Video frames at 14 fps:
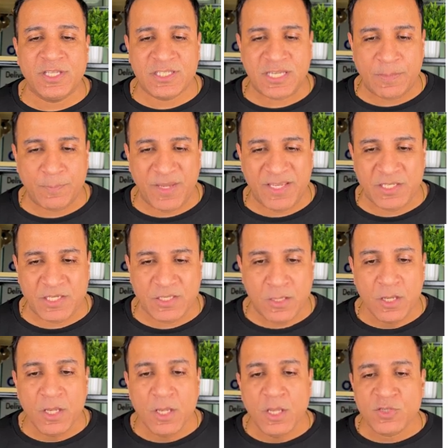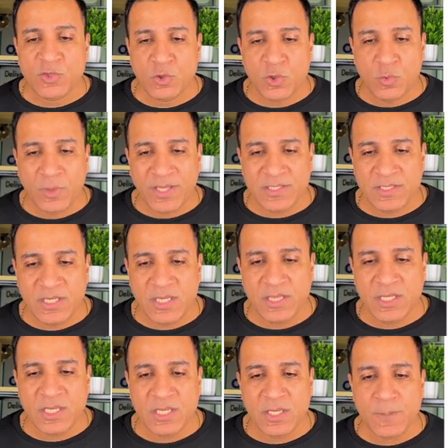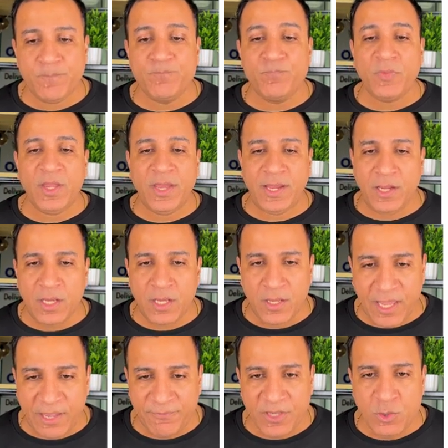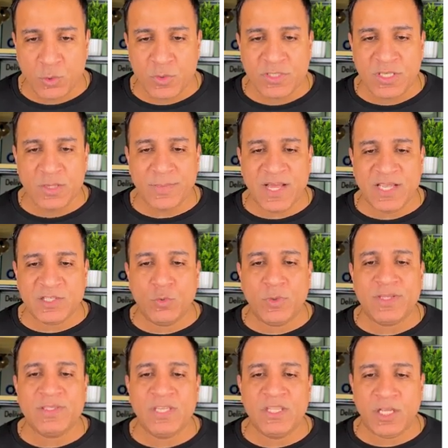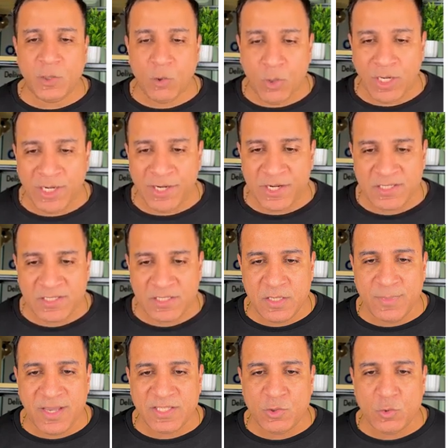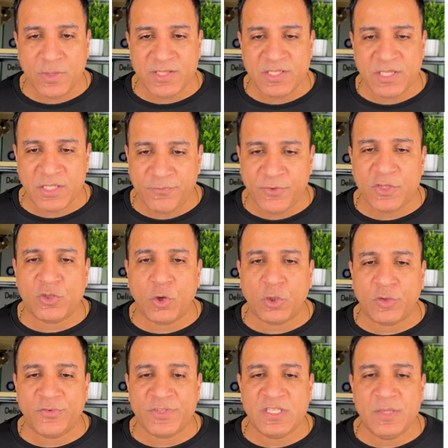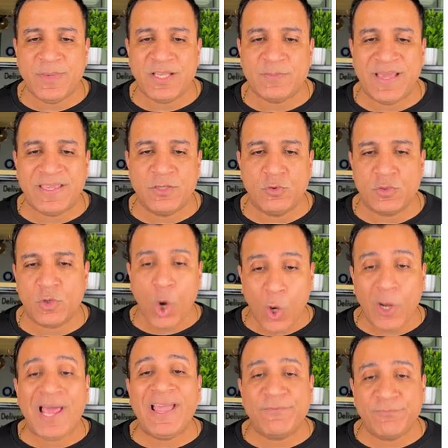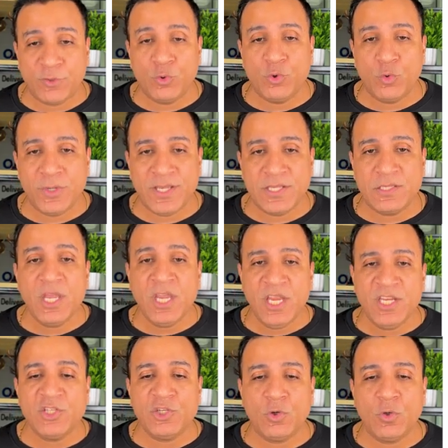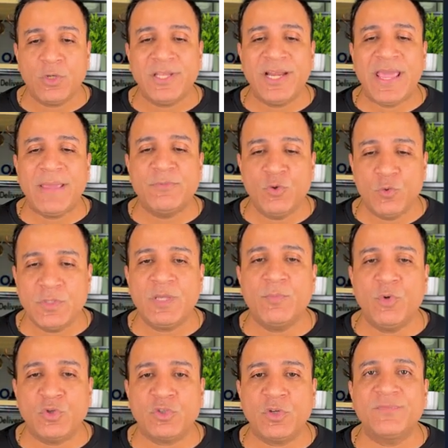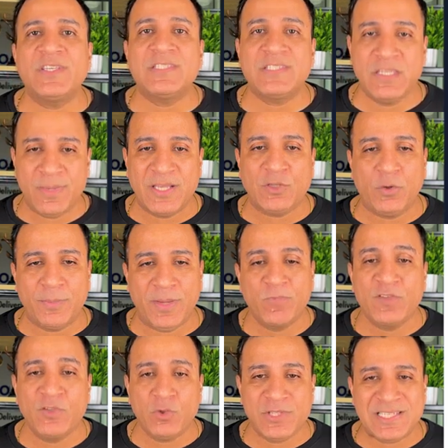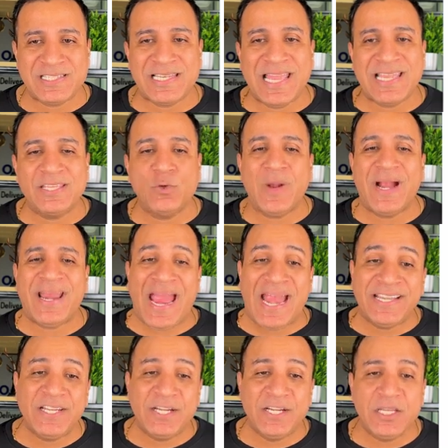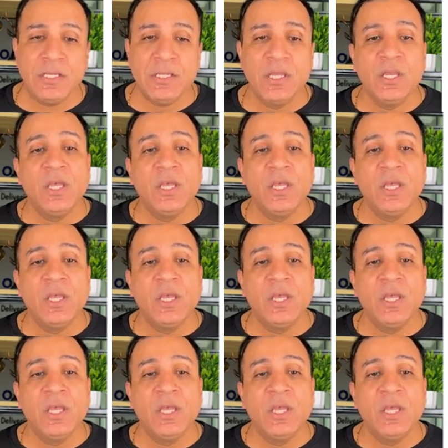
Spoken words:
these 10 pages. So you can see the FAQ schemas, you can see the local address schemas, you can see different sort of schemas by use. All I have to do is ensure that I'm using most of these schemas online. So just like you had entity